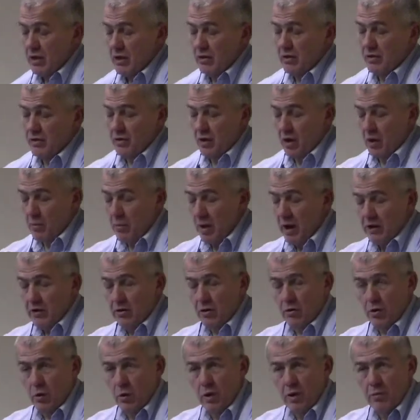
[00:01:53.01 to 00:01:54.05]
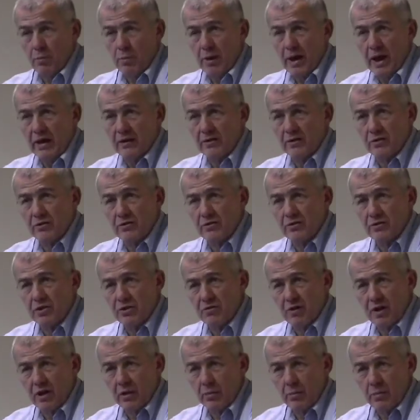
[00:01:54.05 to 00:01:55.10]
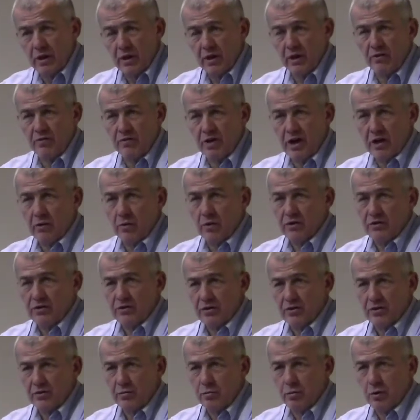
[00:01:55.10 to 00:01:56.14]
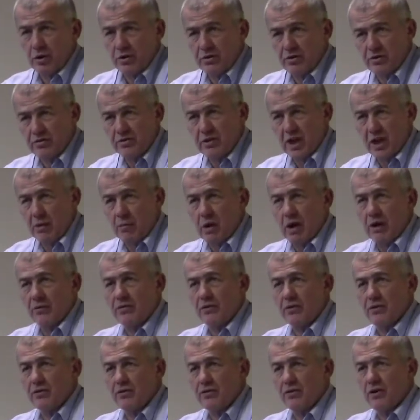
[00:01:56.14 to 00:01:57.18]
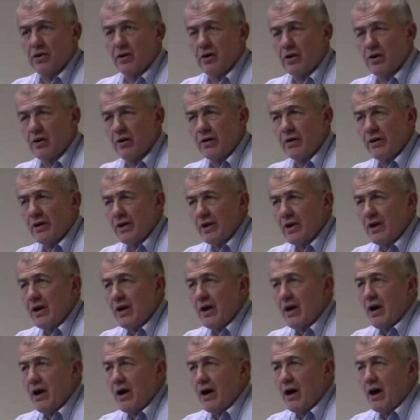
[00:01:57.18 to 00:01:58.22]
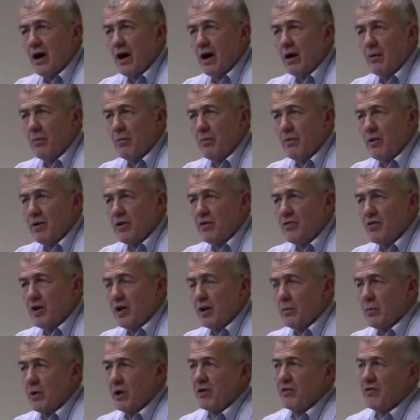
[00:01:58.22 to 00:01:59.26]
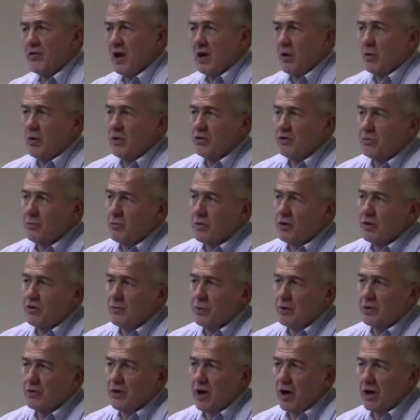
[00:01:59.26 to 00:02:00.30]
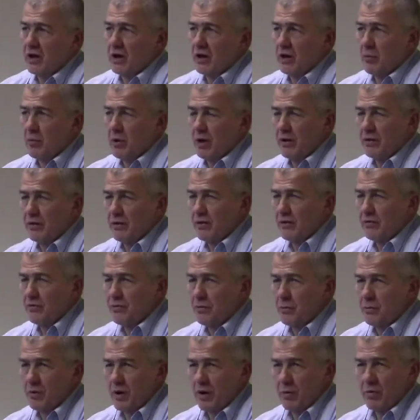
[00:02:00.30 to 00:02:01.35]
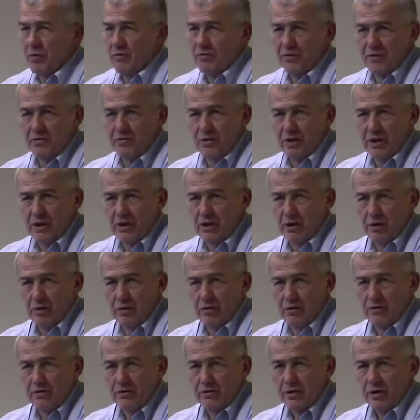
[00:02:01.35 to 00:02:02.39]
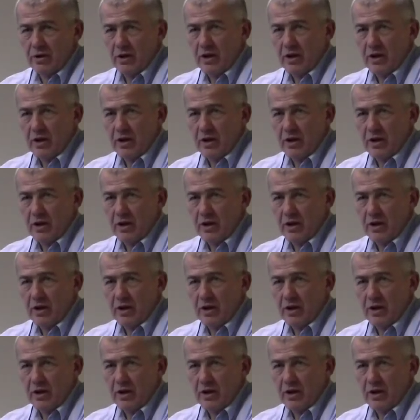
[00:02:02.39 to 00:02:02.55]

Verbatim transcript: is uh, Michael Quinn Patton's Developmental Evaluation. His book just came out this year on developmental evaluation, but he's been talking about this for probably 15 years.